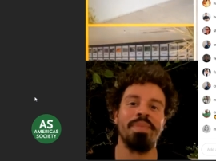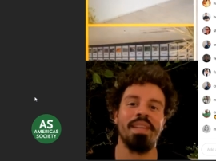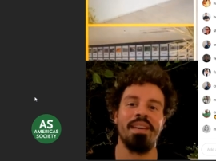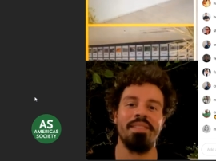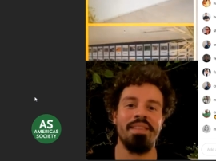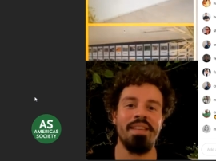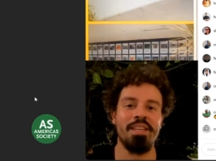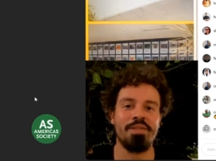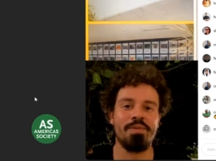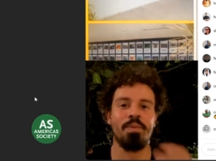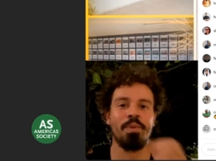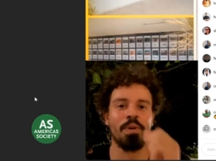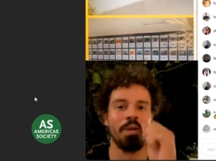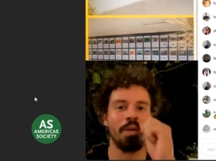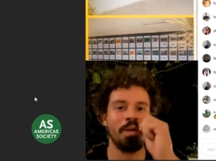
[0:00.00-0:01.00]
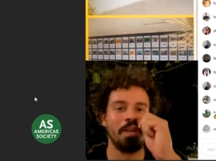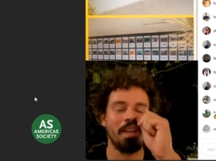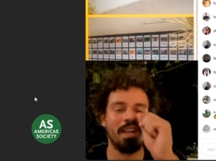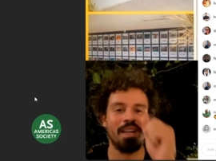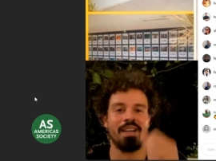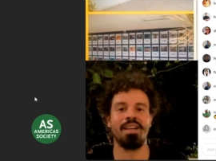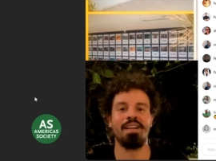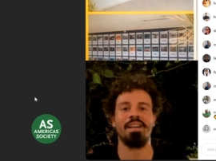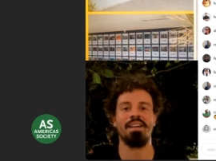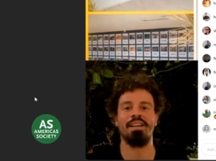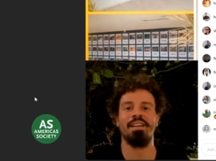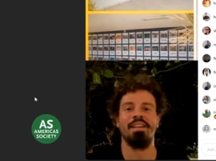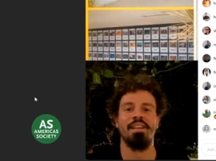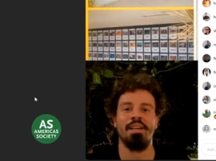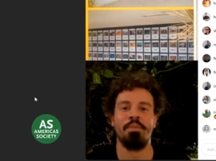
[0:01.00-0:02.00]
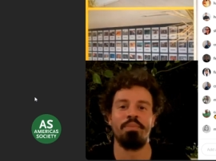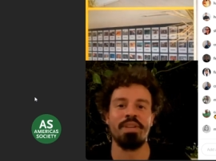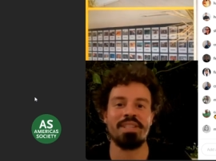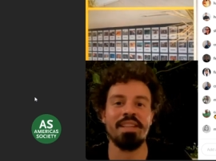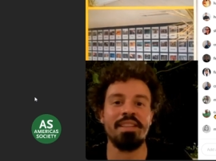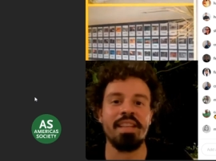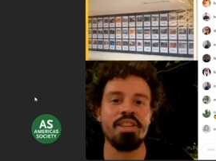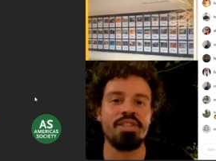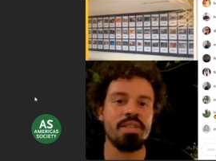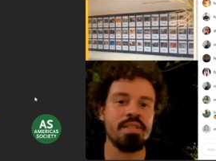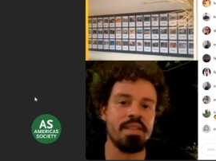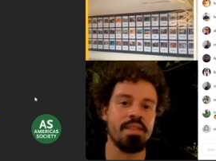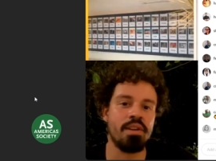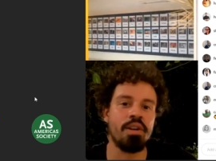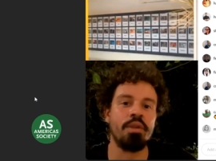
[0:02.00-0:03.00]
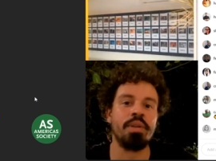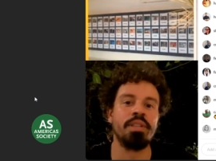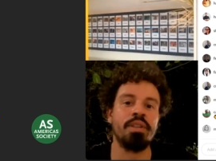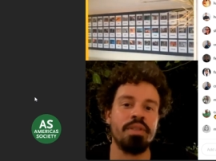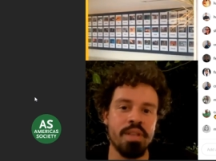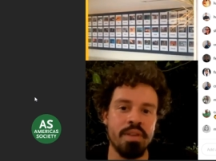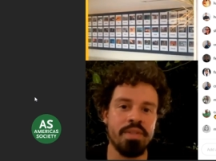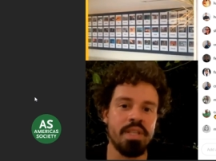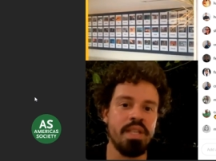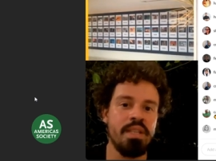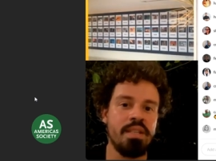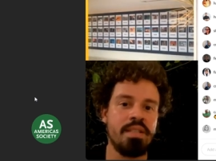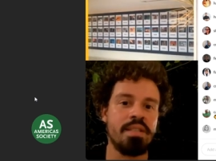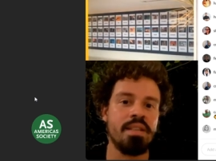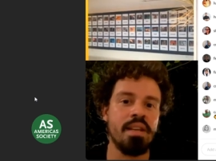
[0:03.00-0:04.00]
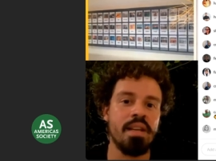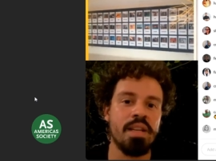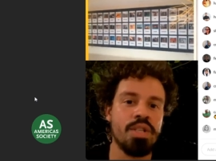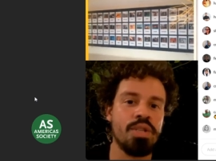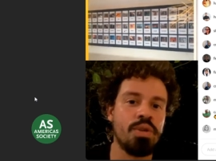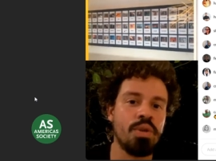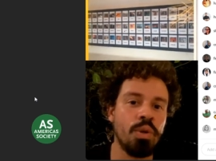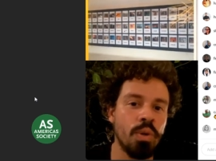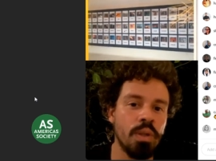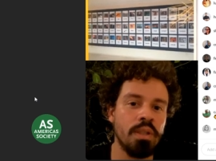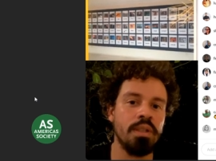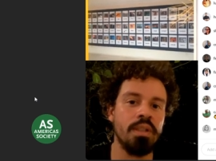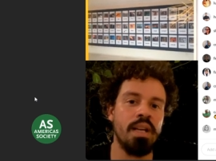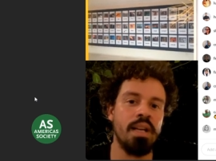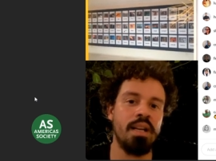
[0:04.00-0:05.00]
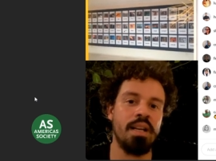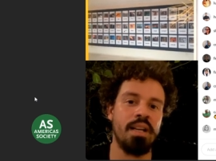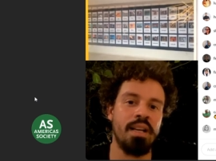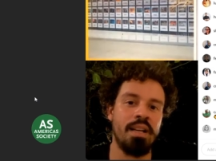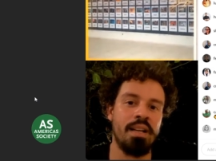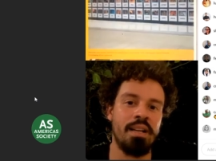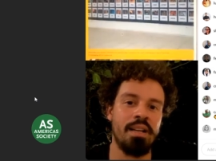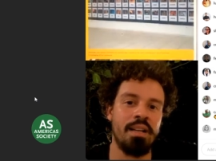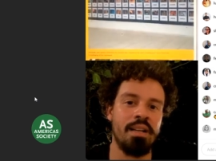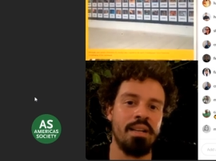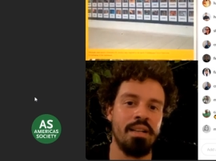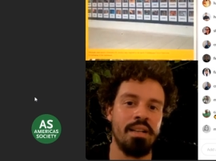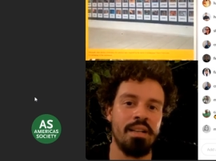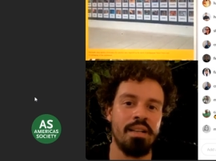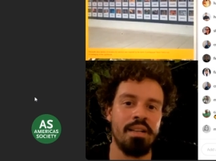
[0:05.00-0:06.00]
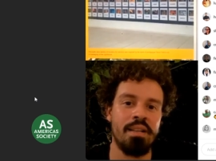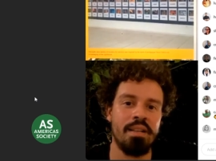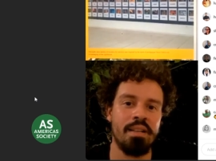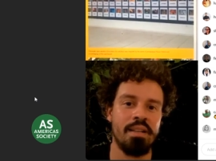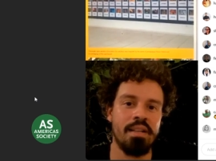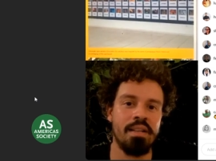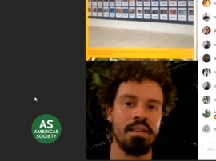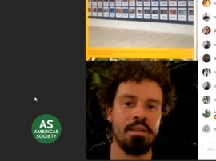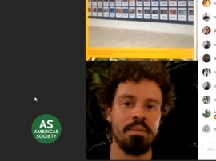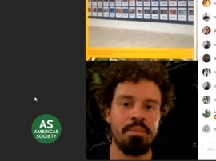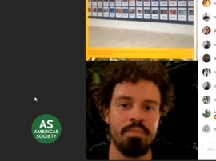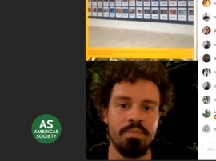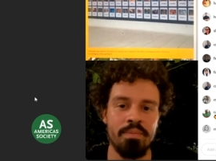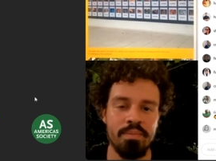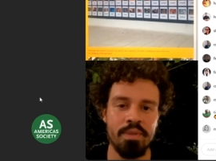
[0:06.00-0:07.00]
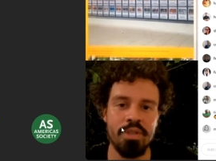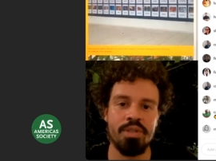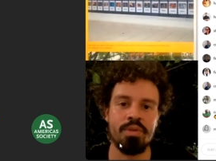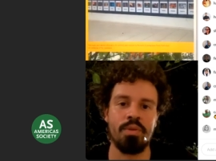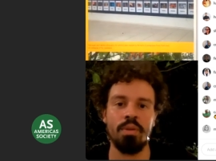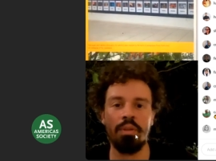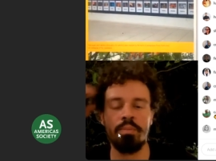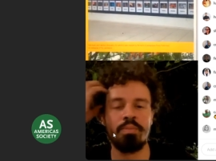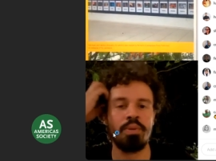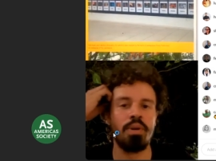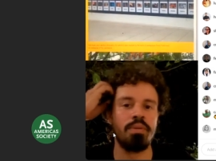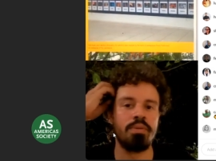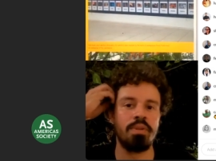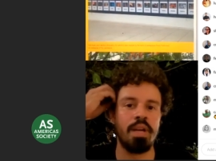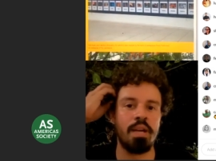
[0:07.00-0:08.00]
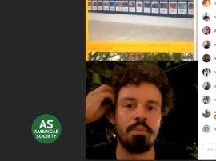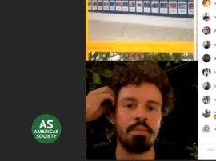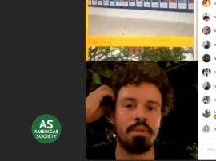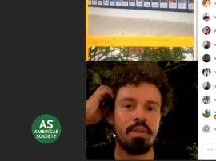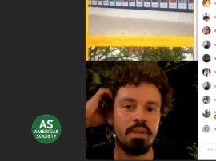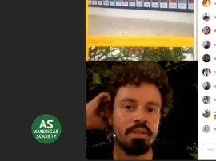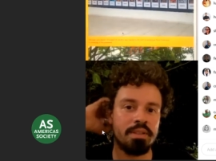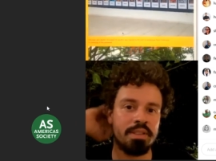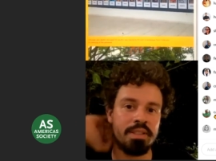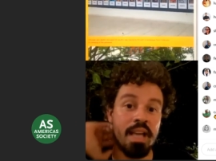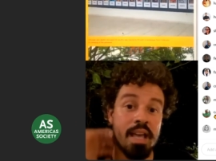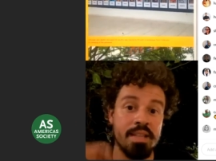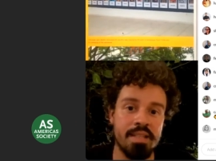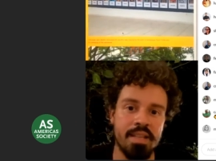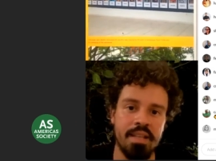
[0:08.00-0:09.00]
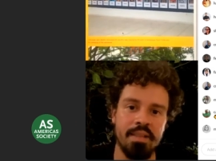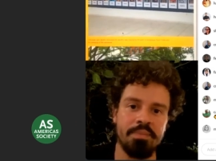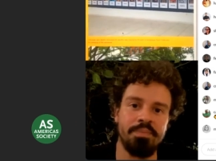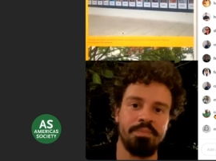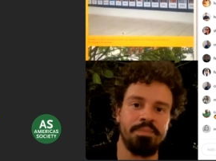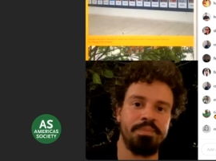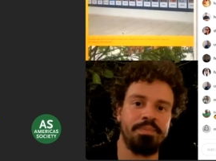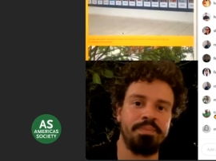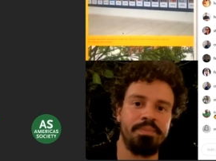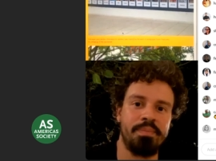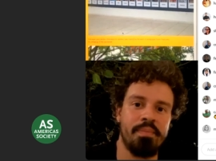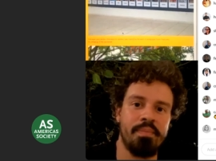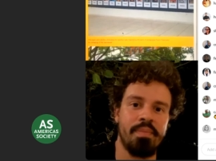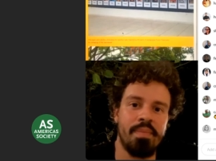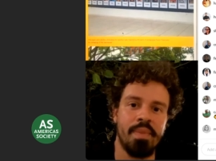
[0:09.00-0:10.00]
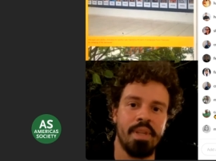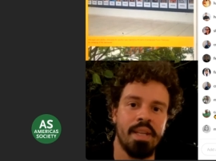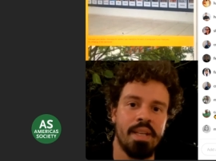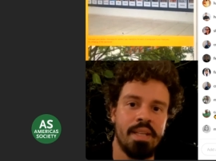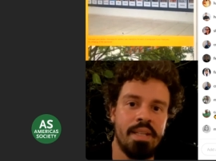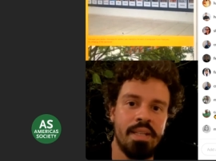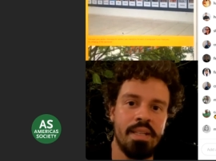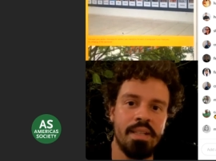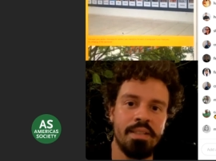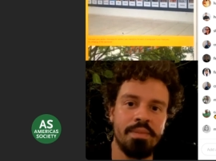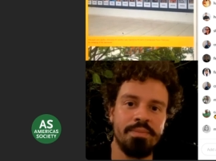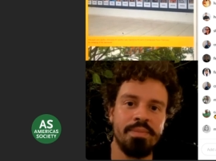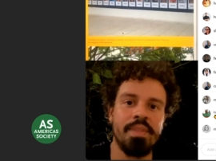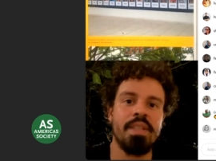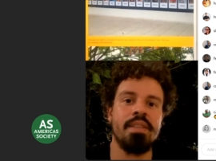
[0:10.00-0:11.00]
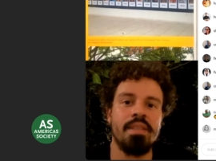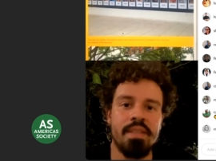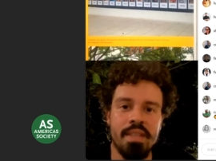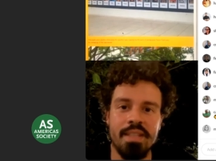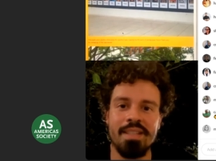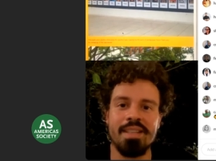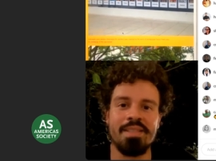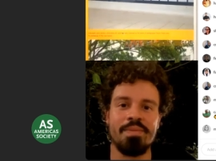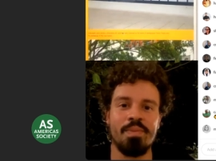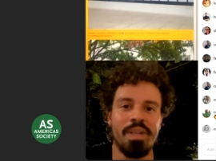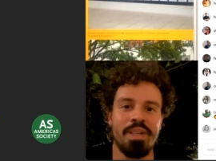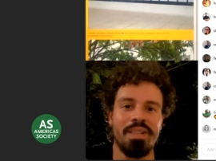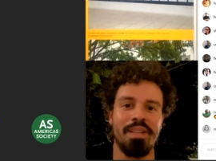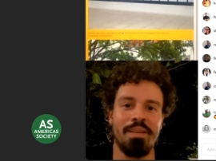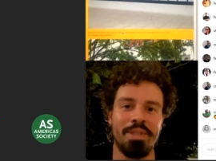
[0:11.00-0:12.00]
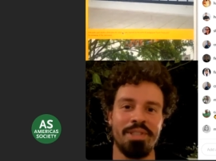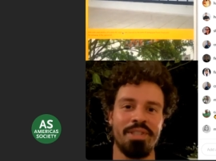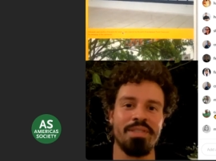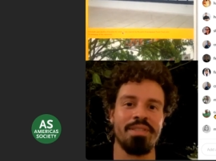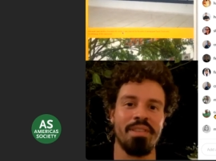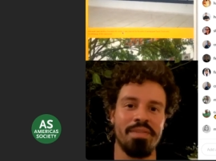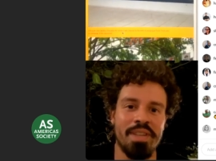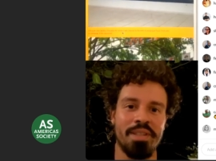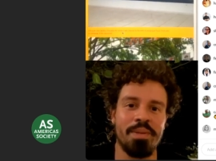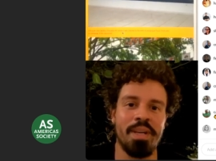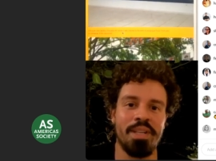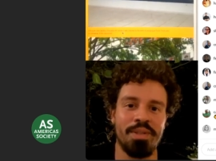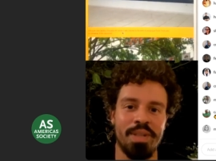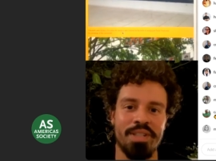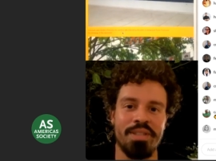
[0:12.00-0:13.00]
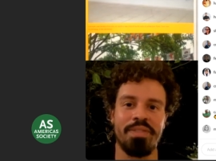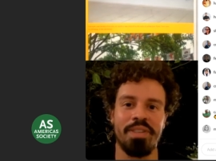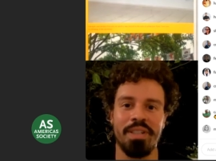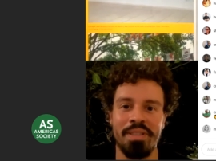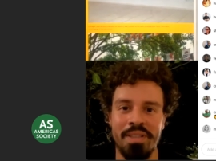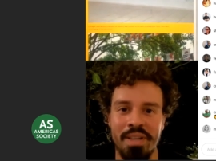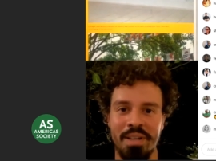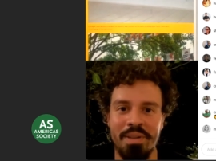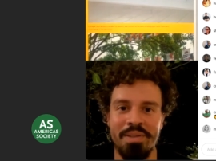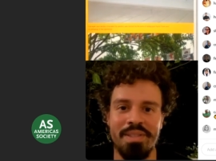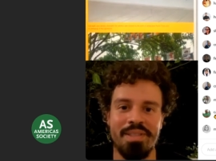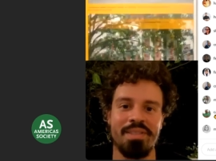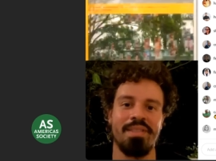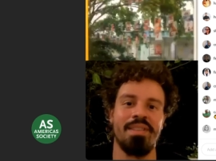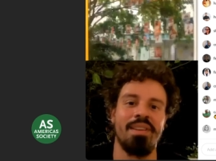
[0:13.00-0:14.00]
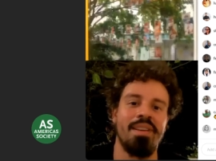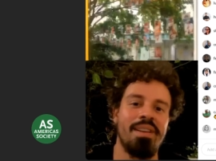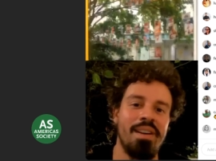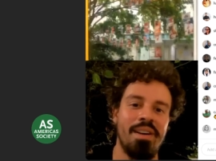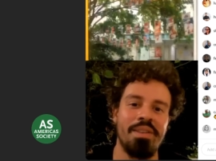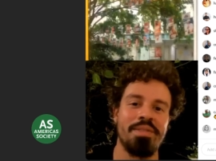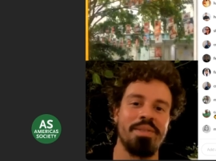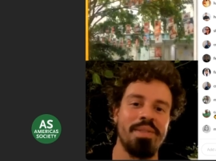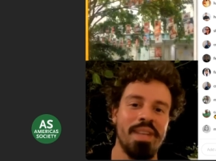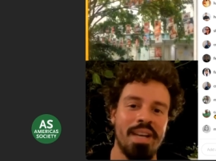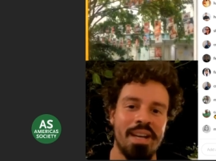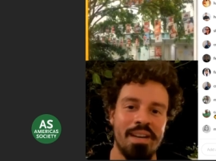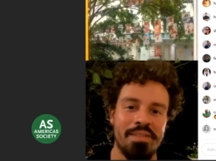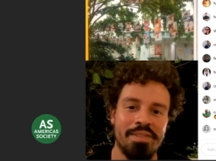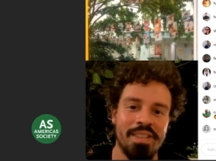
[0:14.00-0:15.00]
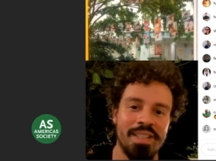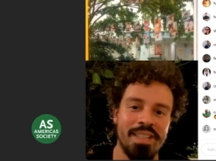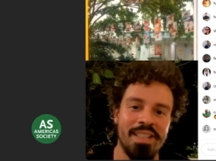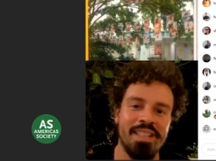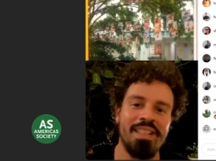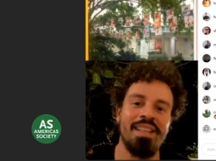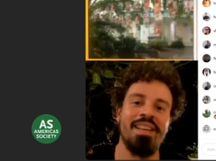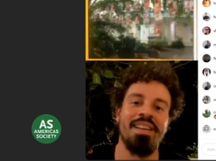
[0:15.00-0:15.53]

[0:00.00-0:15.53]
And these were presentations in the corridors of these school program called SASCI mm-hmm. here. This is one images of the education for adults, also in the caravana.